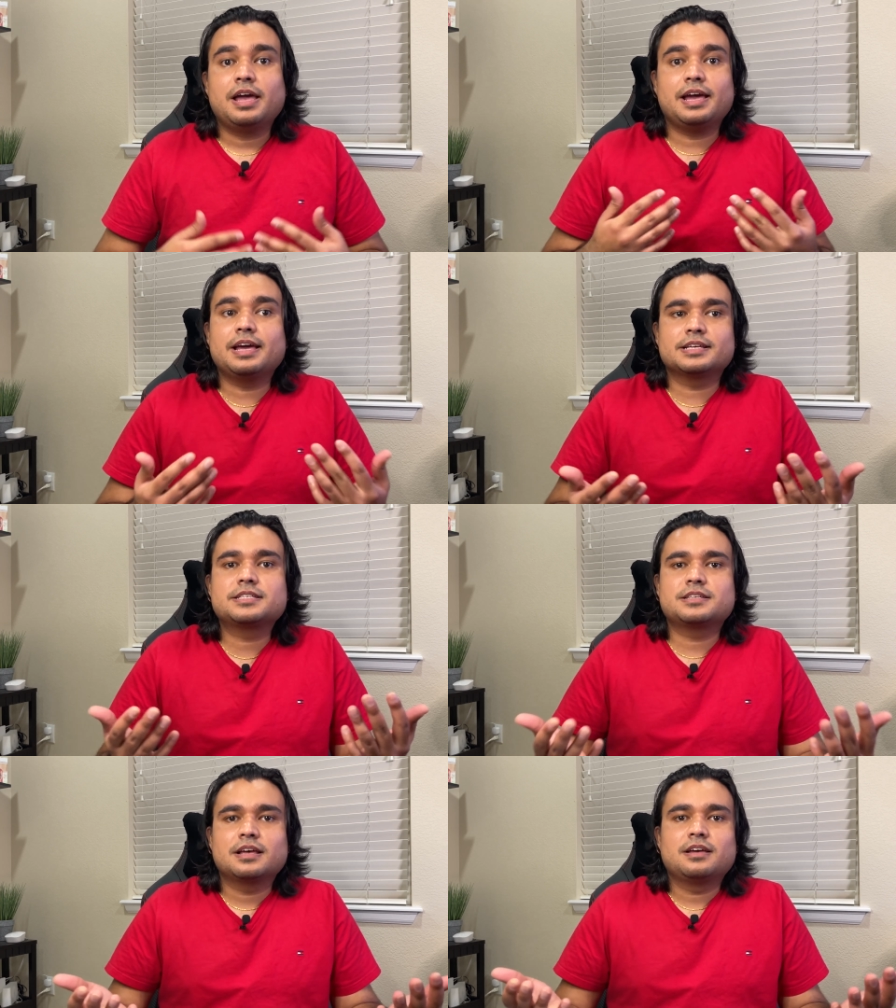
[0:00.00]

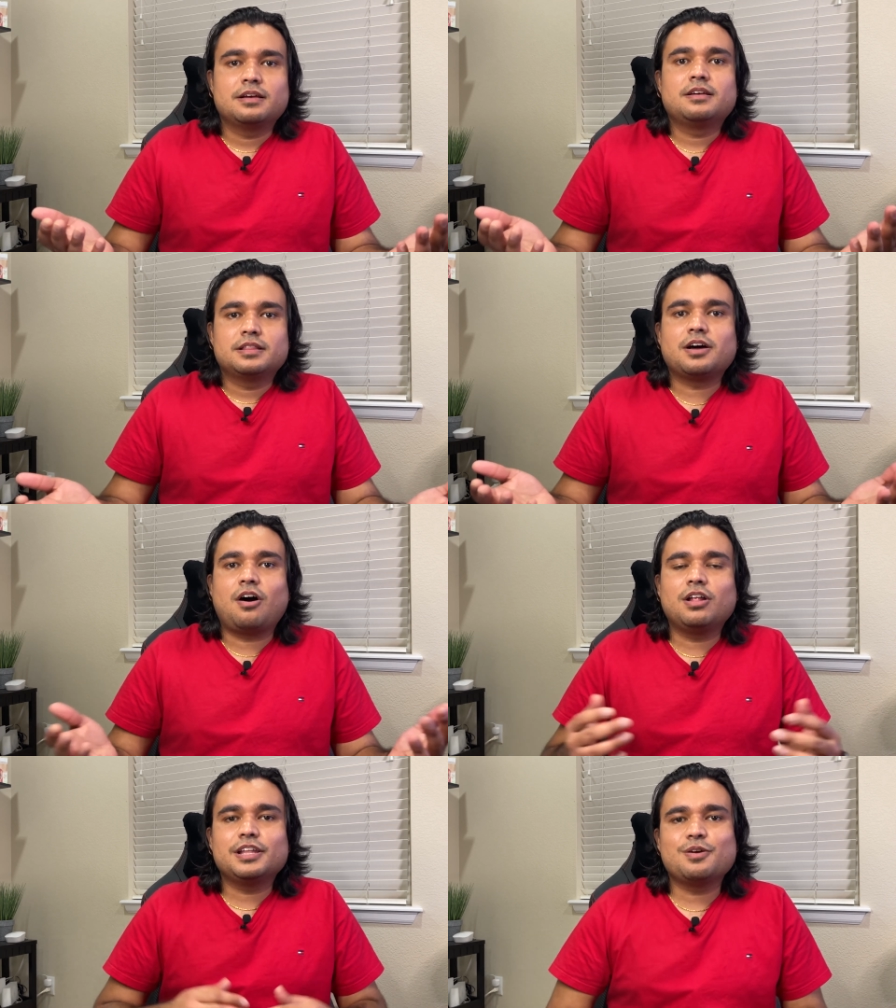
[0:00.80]
is the
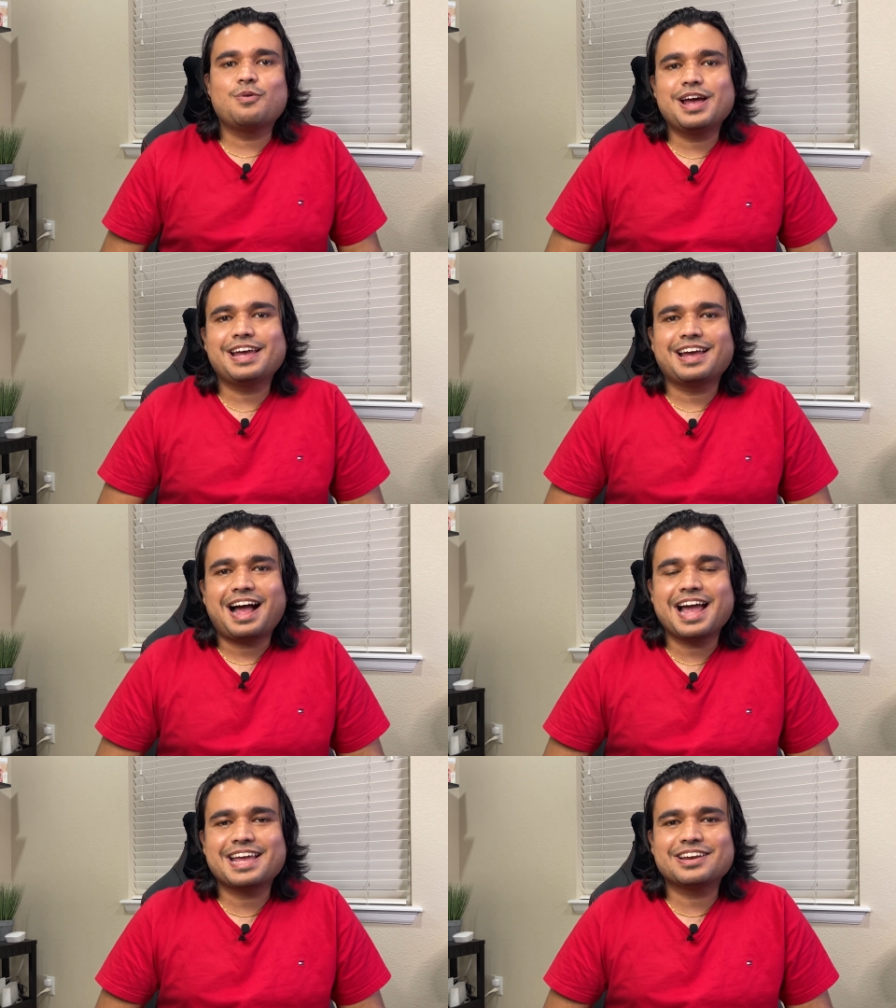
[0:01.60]
only way
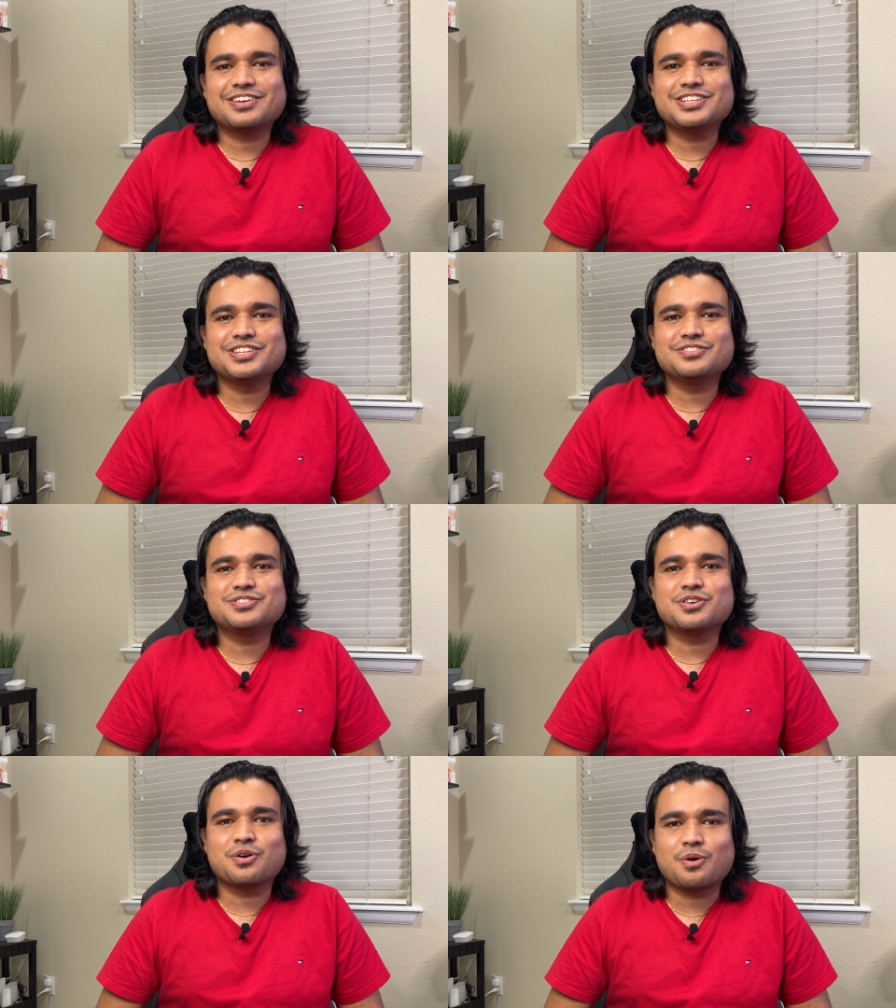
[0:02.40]
I can continue
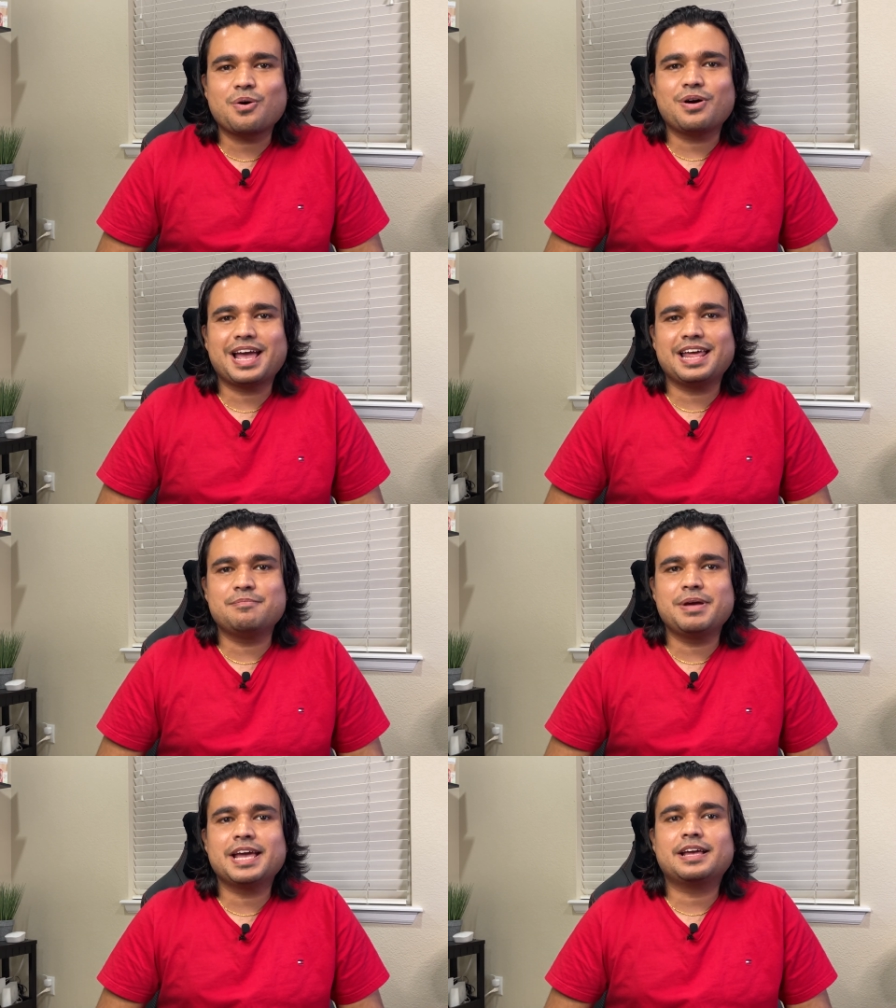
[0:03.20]
to grow and
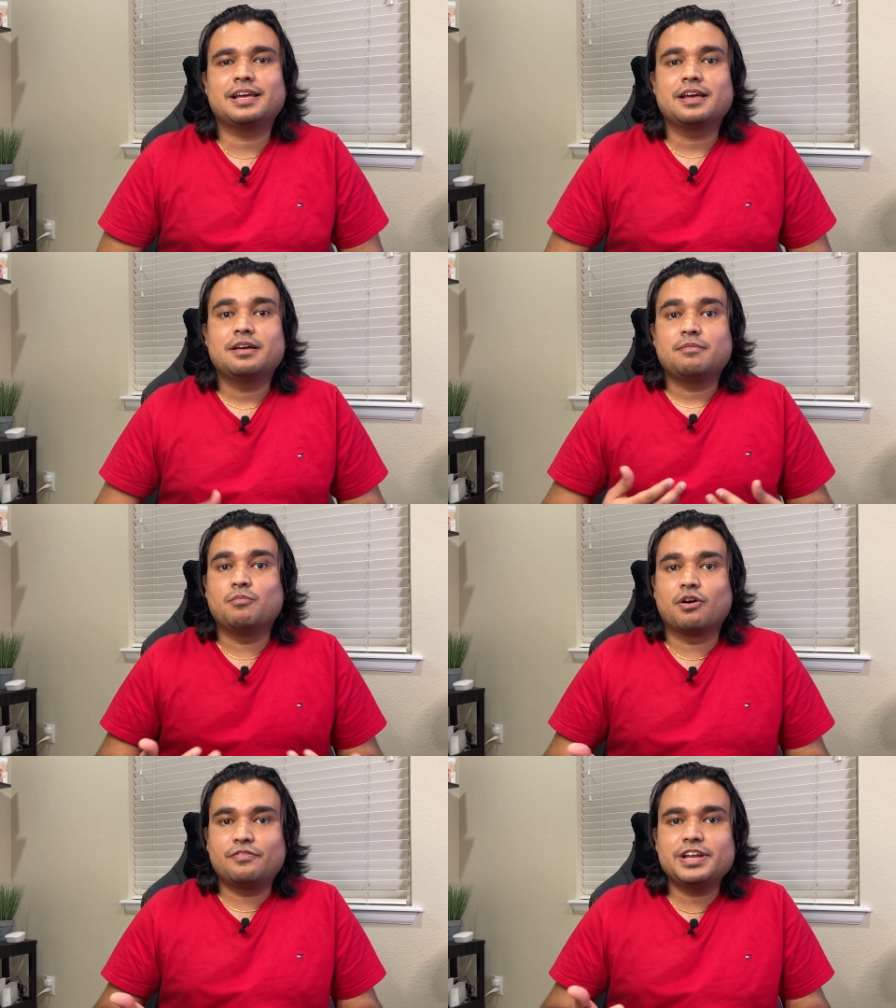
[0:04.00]
make
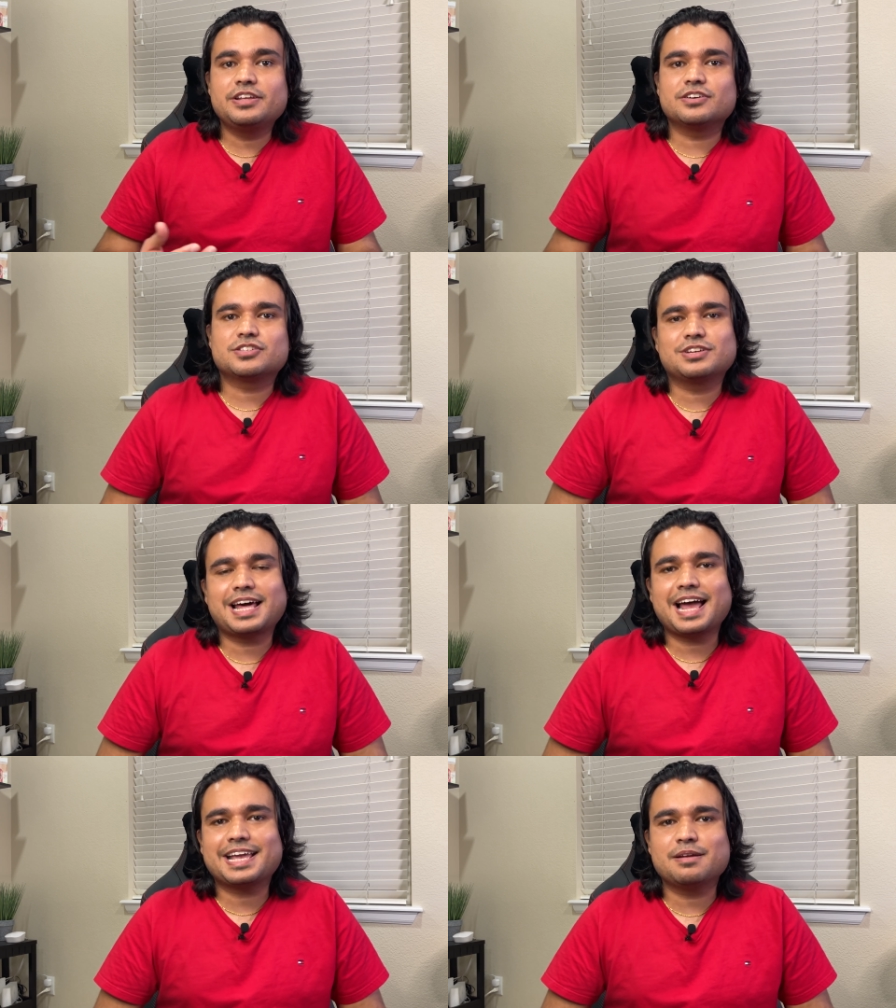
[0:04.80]
more videos so that
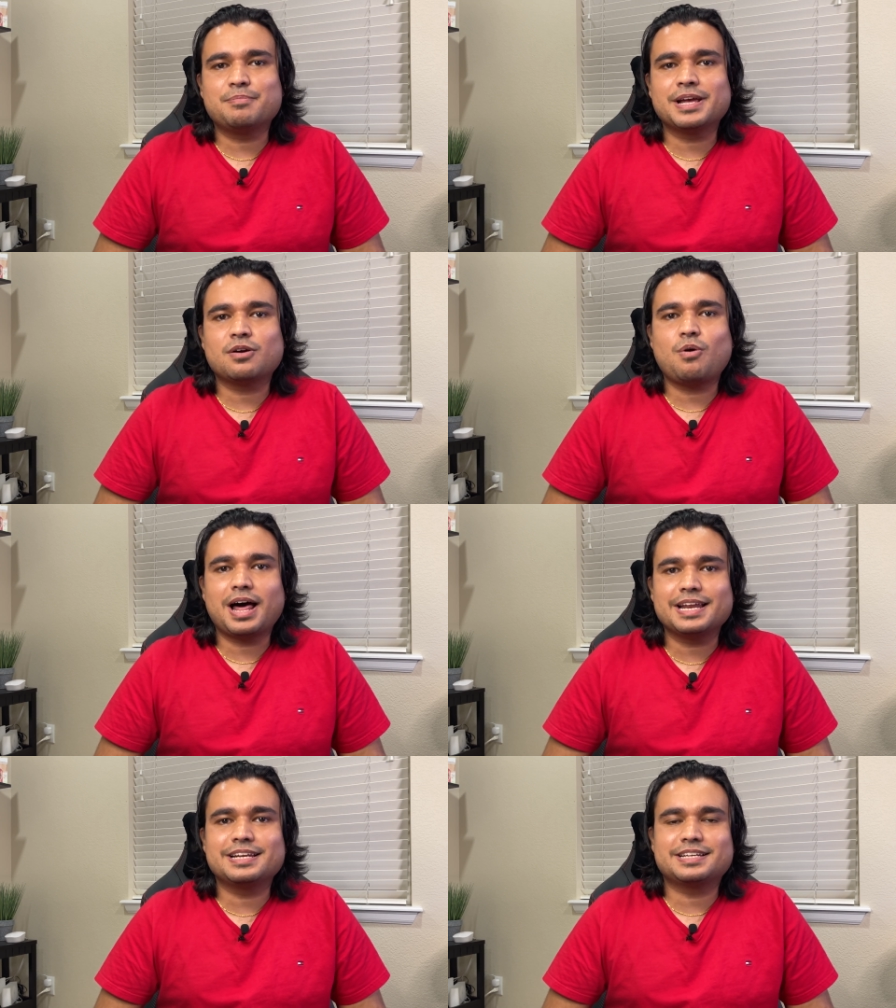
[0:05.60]
I can bring
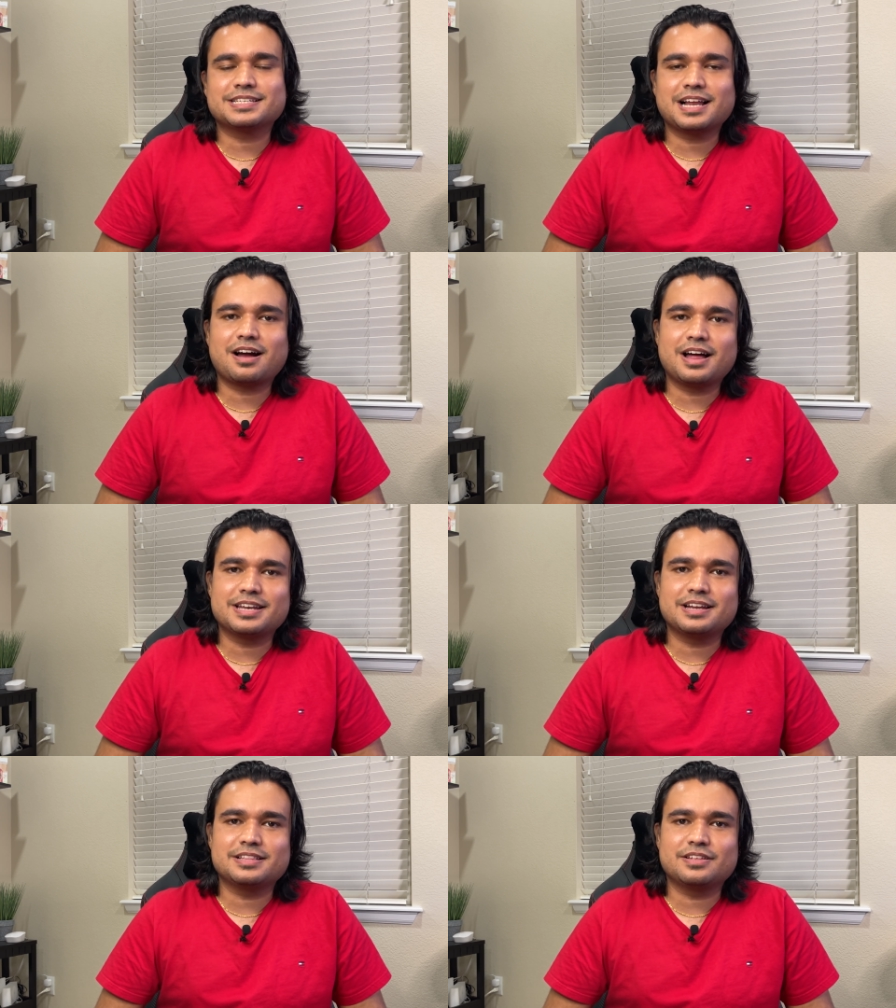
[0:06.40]
quality Tesla
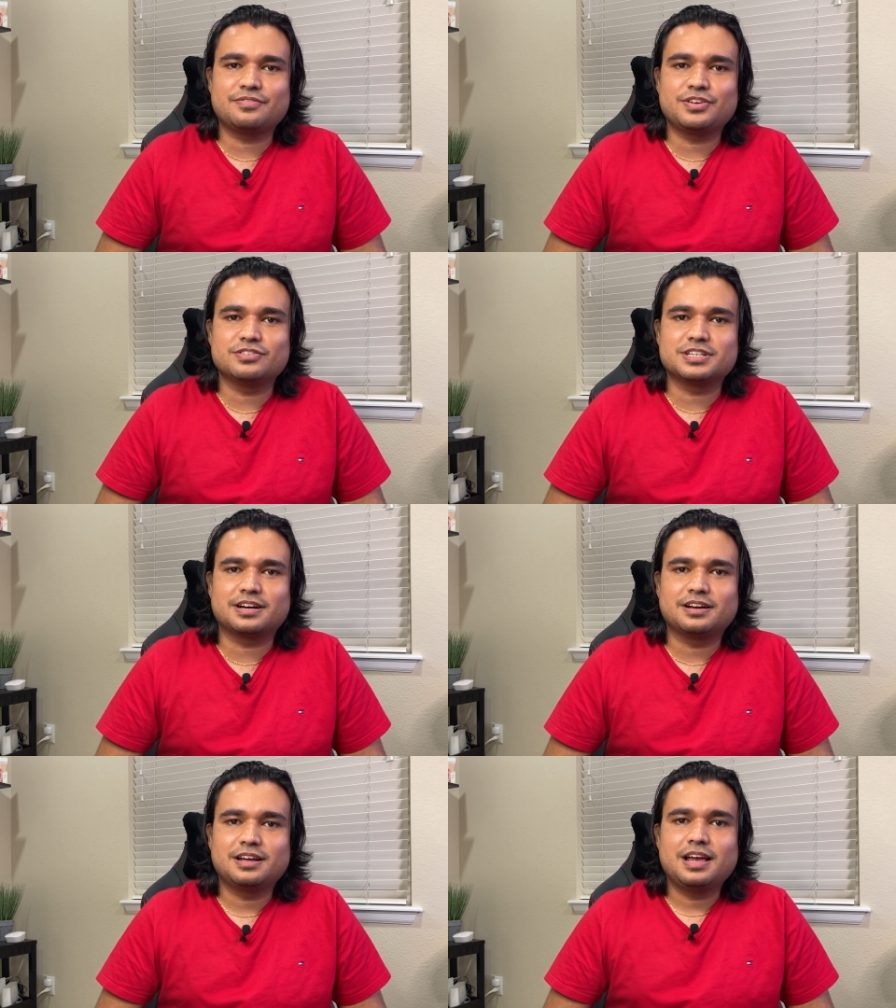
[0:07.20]
content in the future.